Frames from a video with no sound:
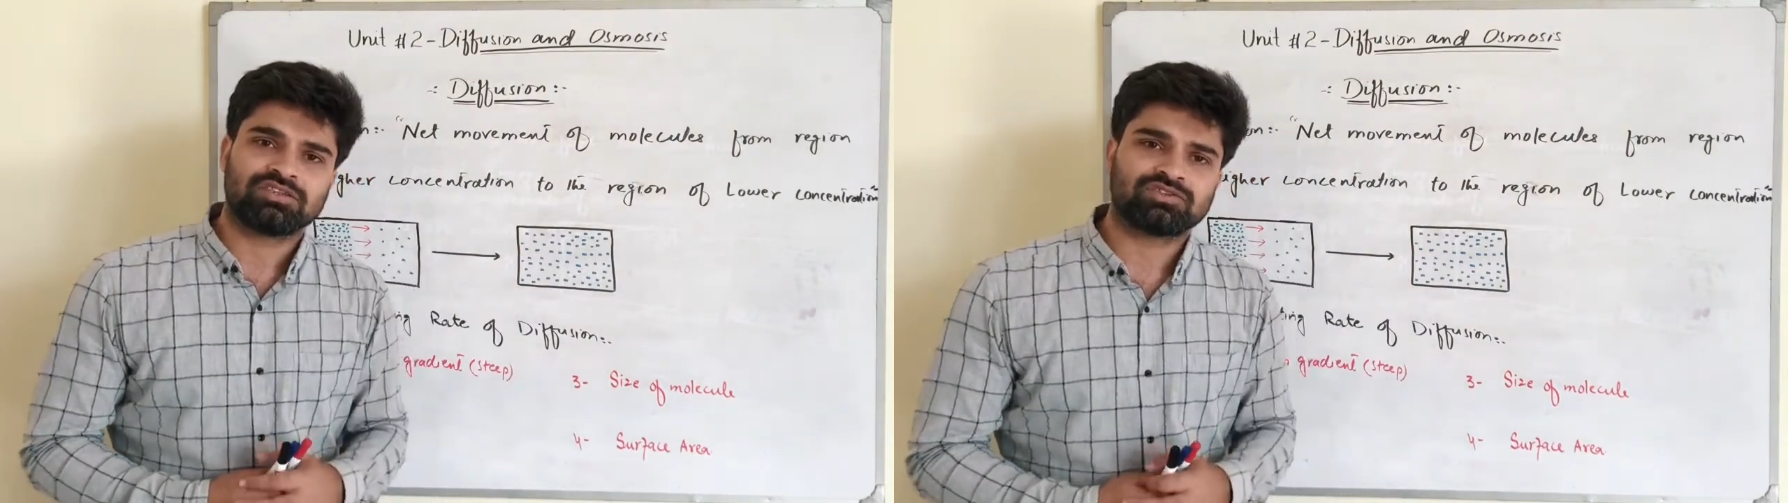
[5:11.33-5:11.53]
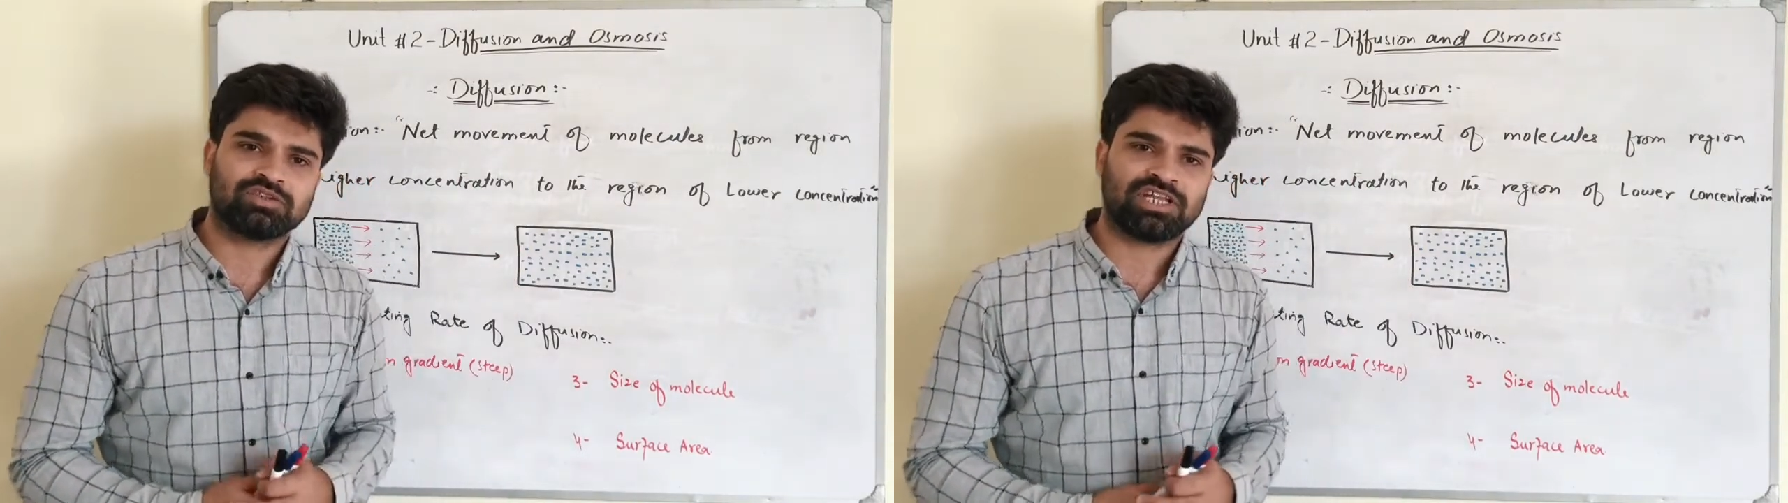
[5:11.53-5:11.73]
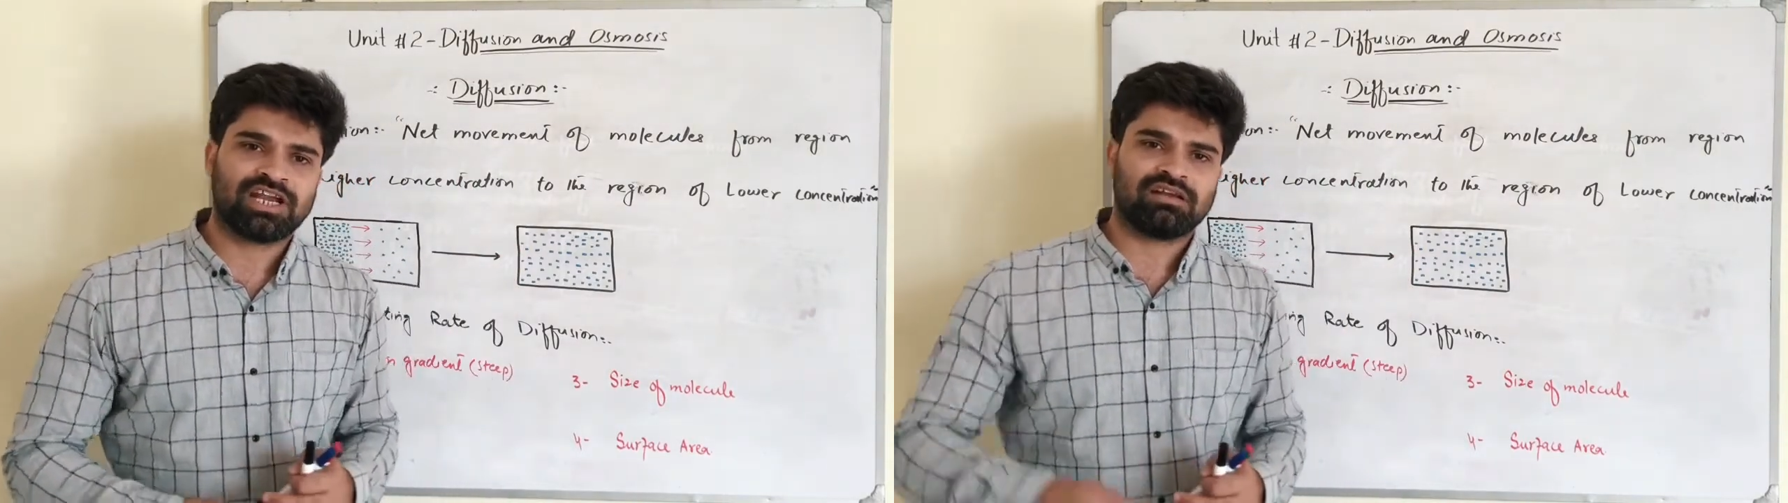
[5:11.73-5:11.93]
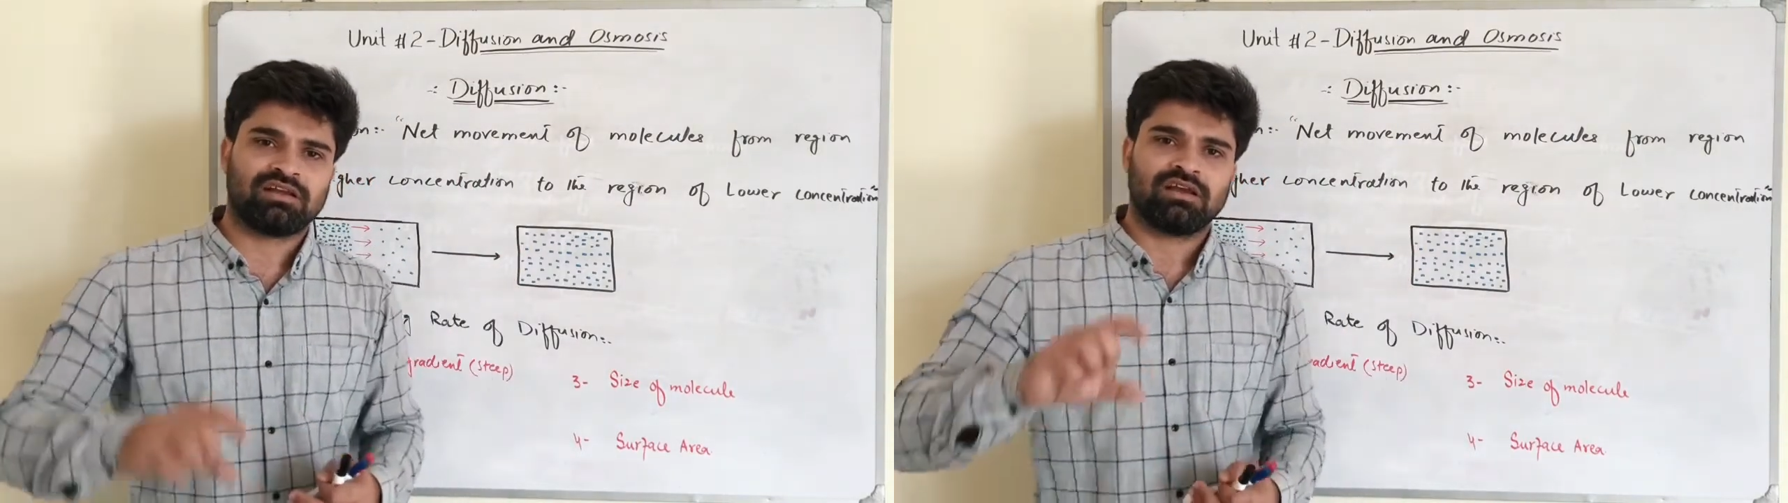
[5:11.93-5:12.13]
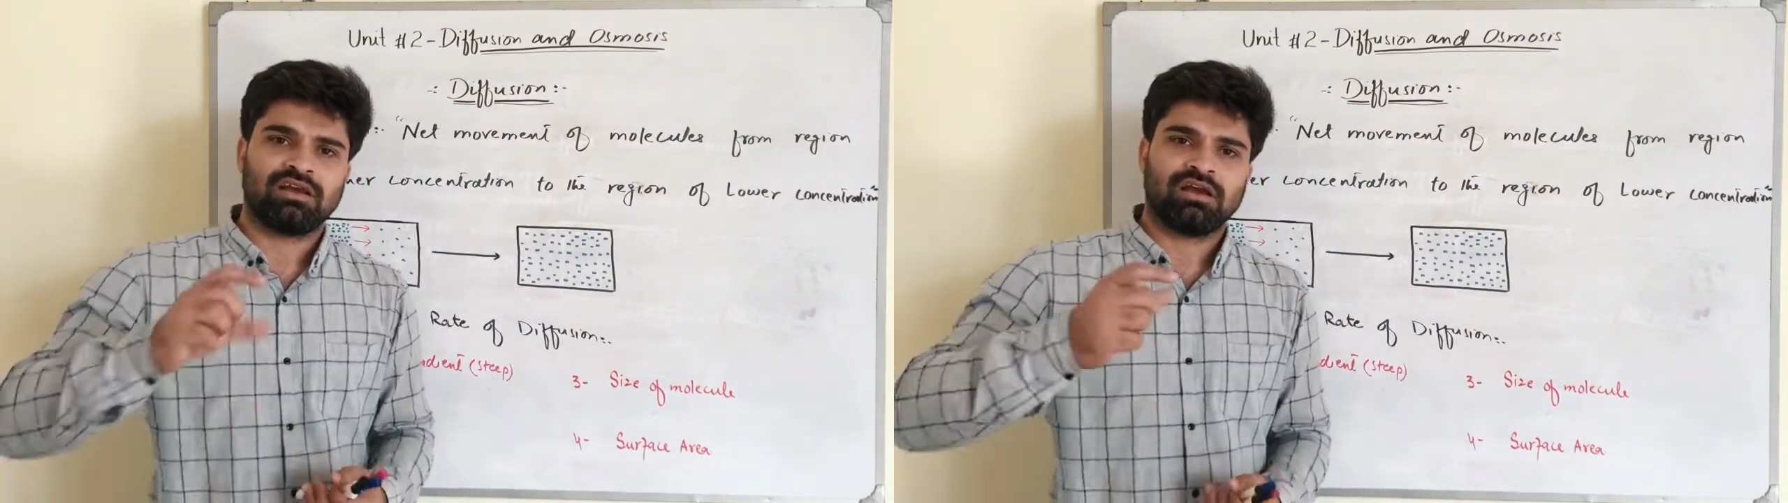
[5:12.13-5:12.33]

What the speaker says: so that